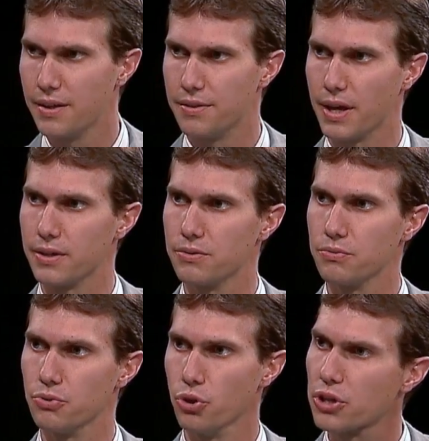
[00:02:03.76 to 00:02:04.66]
that
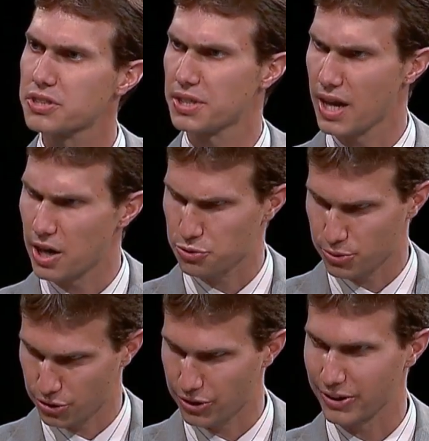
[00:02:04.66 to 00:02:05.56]
looked at the
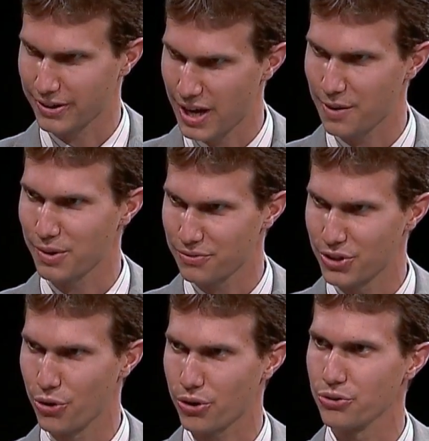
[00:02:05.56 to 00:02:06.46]
entrepreneurial economy of
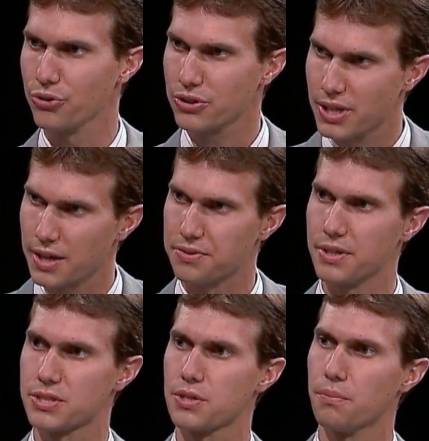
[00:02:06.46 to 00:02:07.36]
New York, looked at
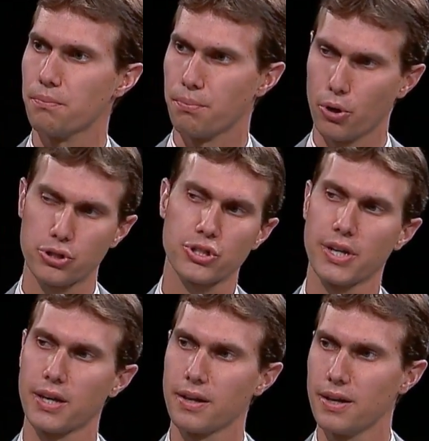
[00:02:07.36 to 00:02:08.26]
this
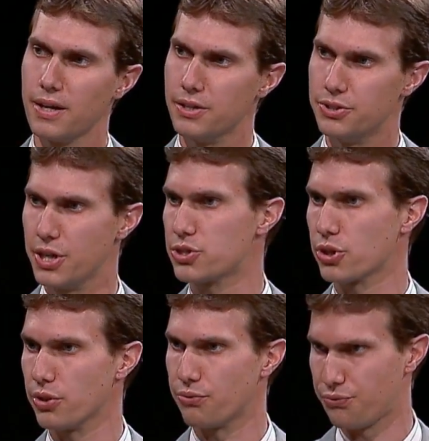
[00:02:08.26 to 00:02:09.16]
burgeoning
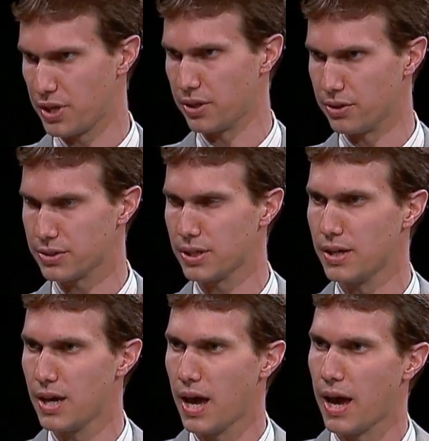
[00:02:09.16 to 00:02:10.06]
digital field,
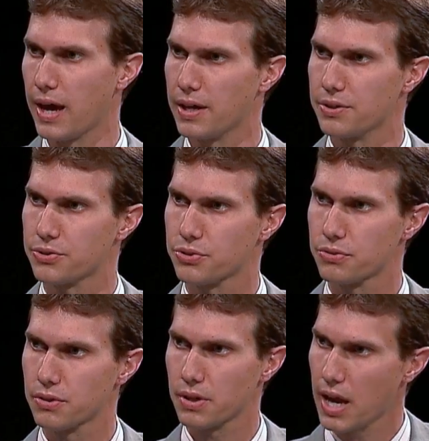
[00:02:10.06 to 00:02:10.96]
and
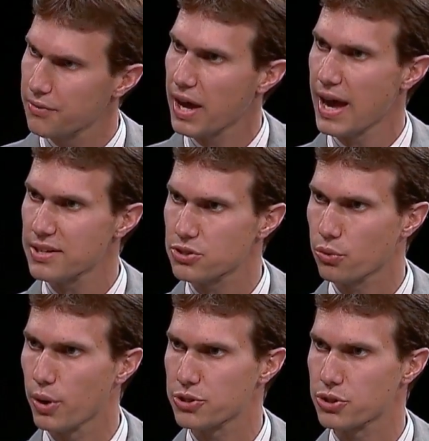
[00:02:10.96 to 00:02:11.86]
kind of asked
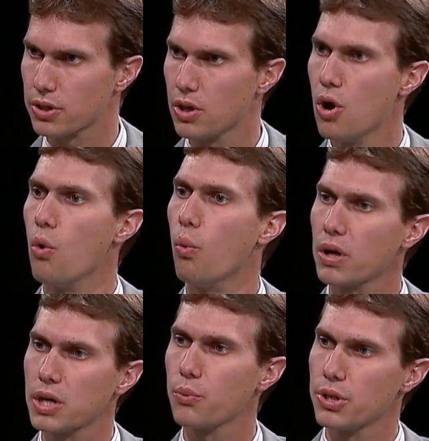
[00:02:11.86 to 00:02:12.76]
the question,
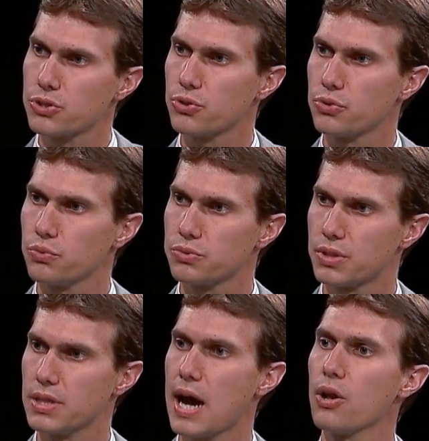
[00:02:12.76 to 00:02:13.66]
what can we do
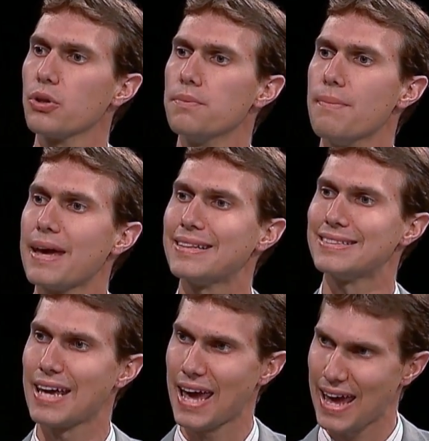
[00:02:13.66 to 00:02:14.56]
to not only
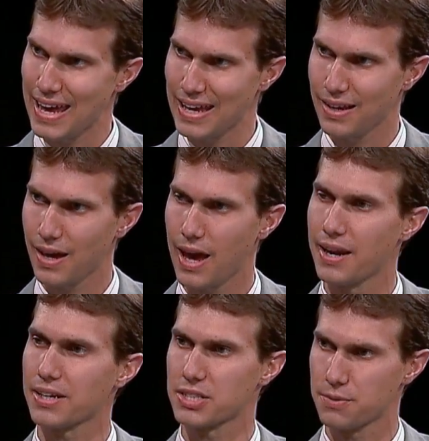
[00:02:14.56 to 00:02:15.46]
maintain
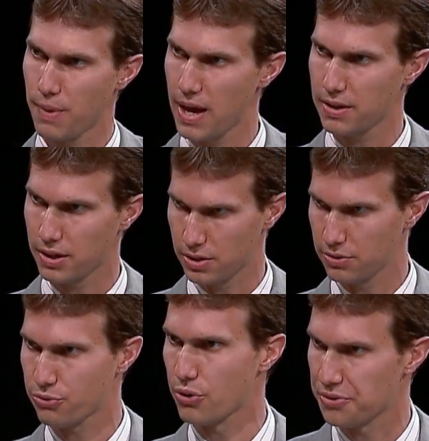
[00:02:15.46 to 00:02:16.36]
and expand it
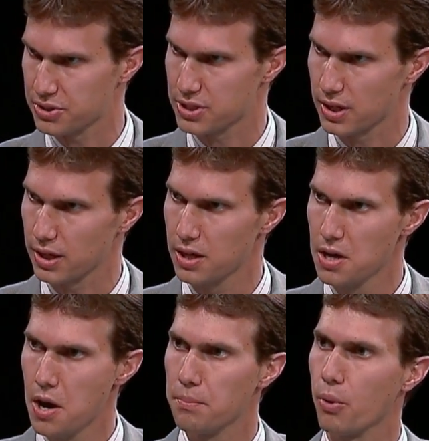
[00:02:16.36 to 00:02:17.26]
throughout the city,
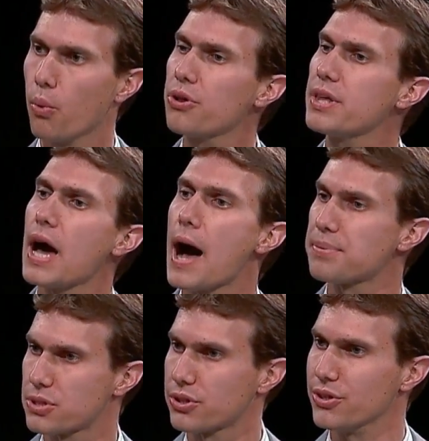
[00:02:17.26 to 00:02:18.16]
but what are the
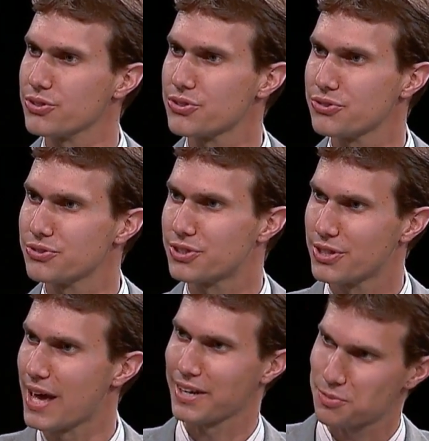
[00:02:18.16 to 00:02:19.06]
obstacles
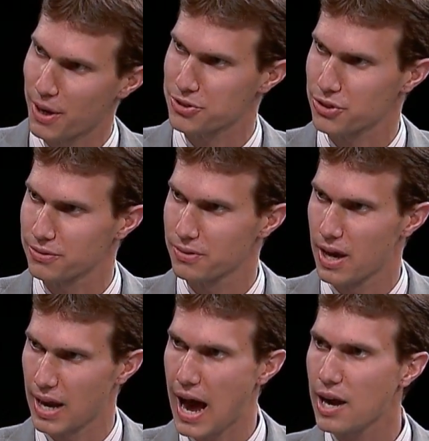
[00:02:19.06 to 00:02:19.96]
to that expansion,
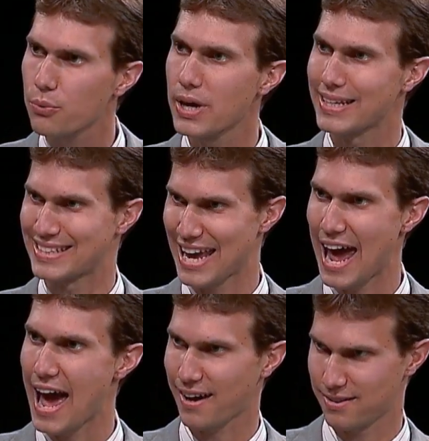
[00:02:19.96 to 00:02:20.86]
and how do we
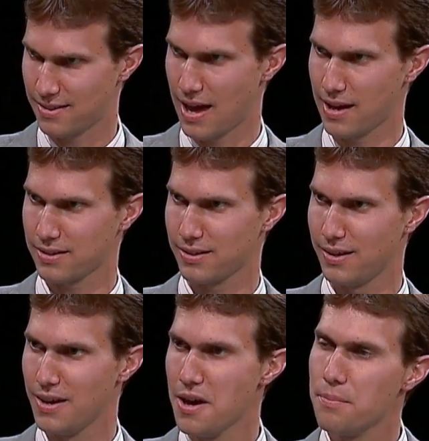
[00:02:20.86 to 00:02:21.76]
attack that?
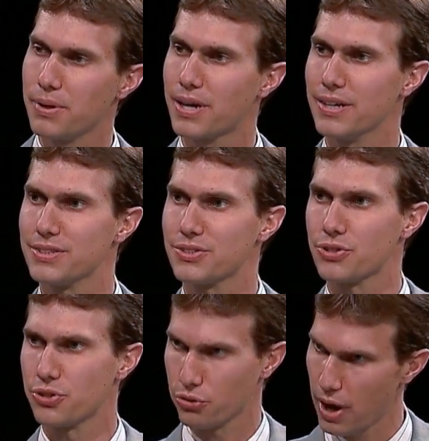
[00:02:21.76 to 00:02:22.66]

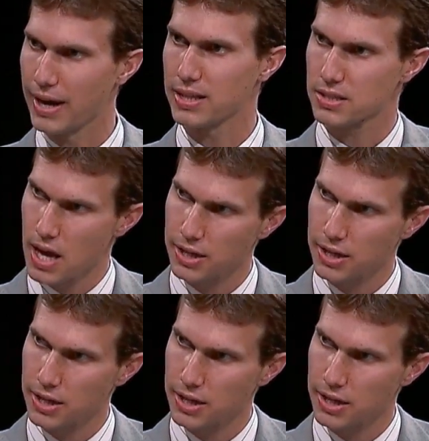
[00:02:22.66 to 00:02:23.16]
Because you're right, it's